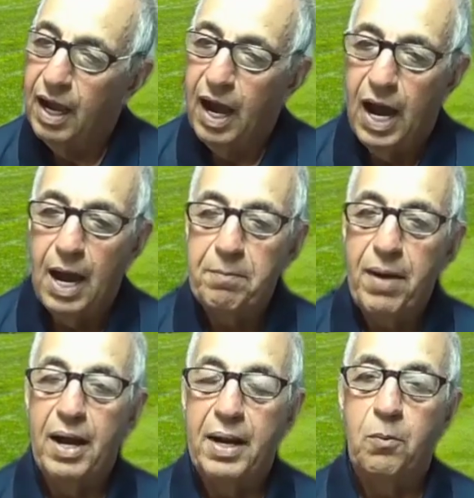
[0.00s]
Um,
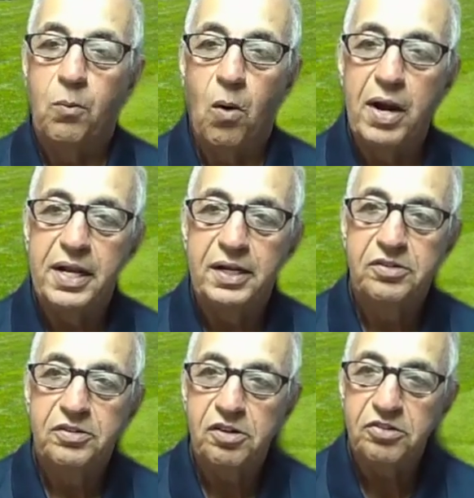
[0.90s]
I want to
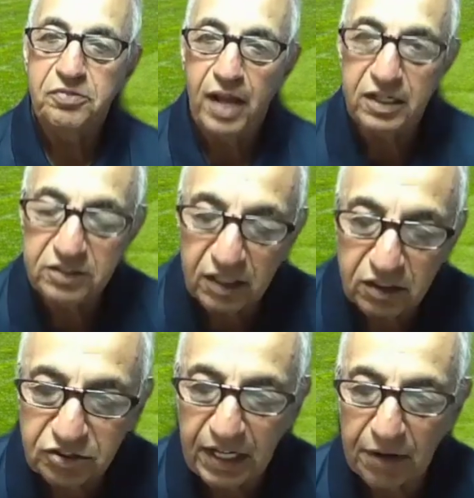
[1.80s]
just a little
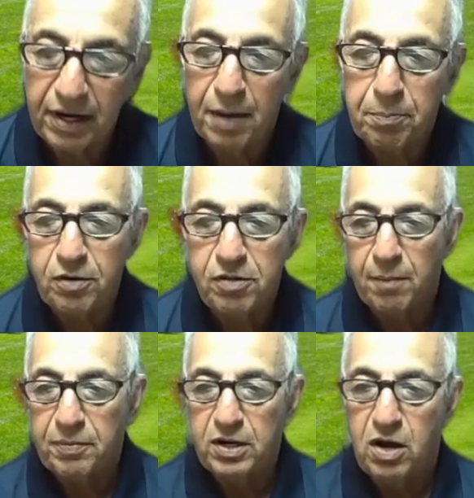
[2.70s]
shout out. I put
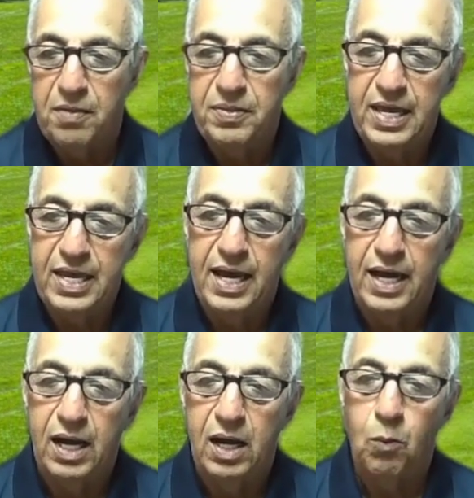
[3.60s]
something on the
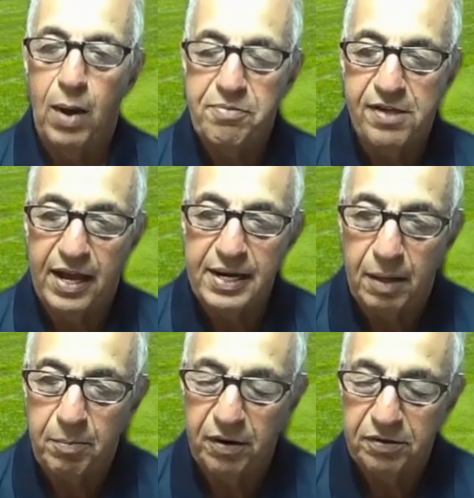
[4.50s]
uh, website
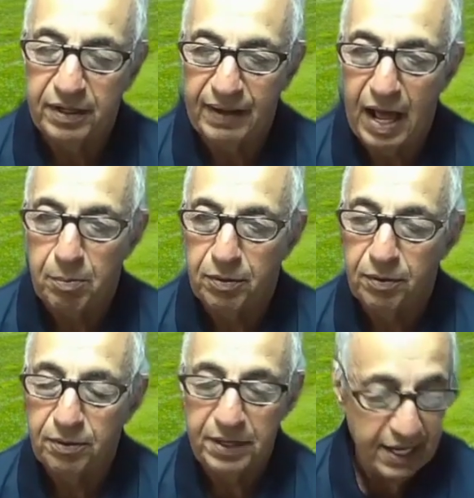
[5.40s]
about Talal
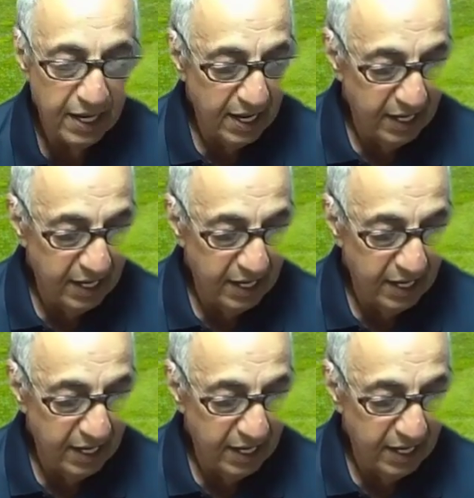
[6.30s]
Baruti.